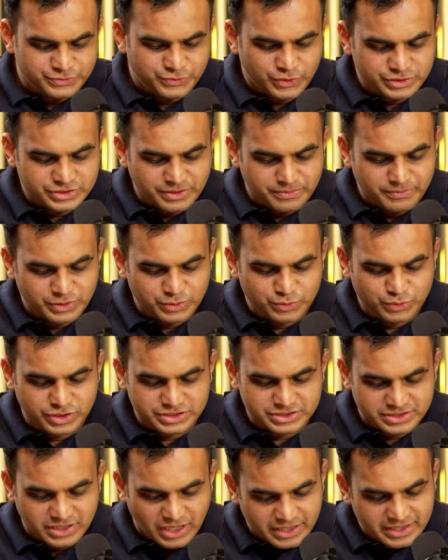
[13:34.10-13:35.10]
for someone who
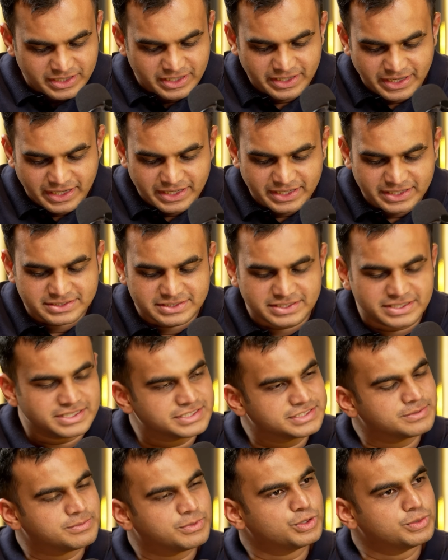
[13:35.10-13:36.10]
has started getting
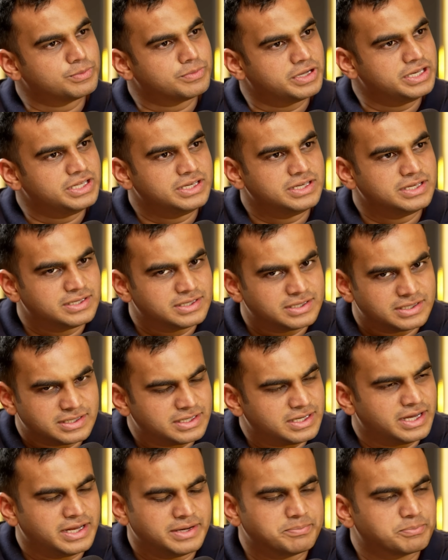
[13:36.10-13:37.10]
serious about money
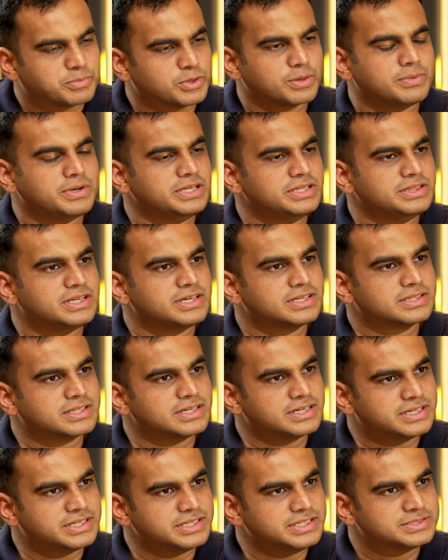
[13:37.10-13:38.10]
and probably in their
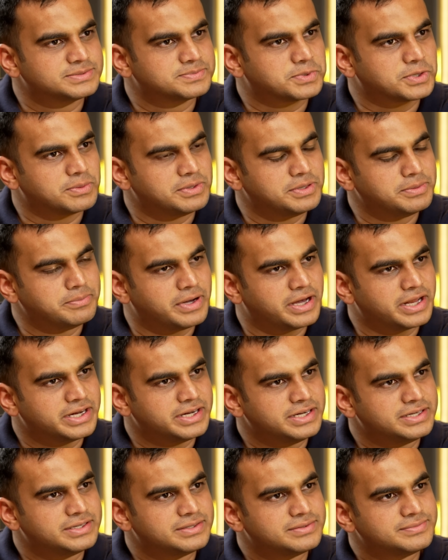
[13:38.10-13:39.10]
30s, probably married.